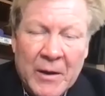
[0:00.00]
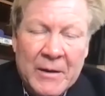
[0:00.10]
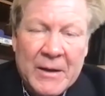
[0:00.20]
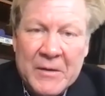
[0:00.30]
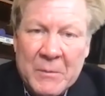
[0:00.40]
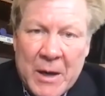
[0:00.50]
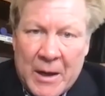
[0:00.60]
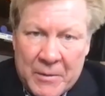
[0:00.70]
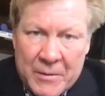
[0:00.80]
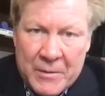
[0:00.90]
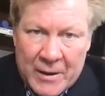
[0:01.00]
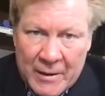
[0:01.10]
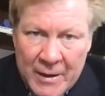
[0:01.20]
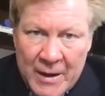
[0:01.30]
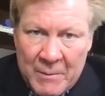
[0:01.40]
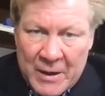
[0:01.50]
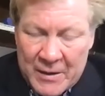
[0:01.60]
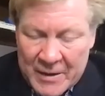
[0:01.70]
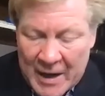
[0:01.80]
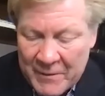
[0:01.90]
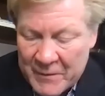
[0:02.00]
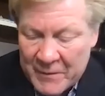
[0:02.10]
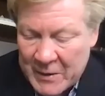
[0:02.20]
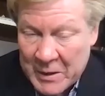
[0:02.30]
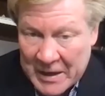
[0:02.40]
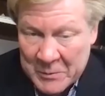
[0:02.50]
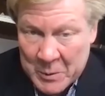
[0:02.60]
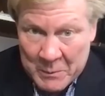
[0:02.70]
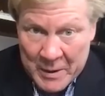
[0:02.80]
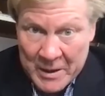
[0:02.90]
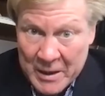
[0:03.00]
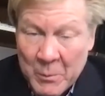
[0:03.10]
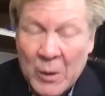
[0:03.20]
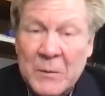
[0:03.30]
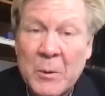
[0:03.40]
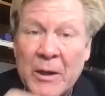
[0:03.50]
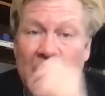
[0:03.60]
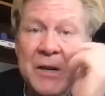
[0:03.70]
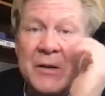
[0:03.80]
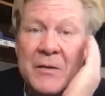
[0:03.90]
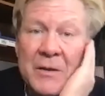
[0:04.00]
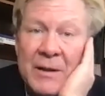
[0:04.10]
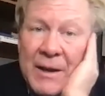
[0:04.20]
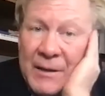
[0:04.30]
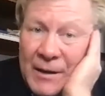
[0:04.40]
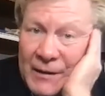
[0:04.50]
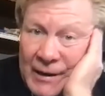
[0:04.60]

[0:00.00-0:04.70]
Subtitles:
doesn't mean anything. Because I've given expert opinion on multiple occasions that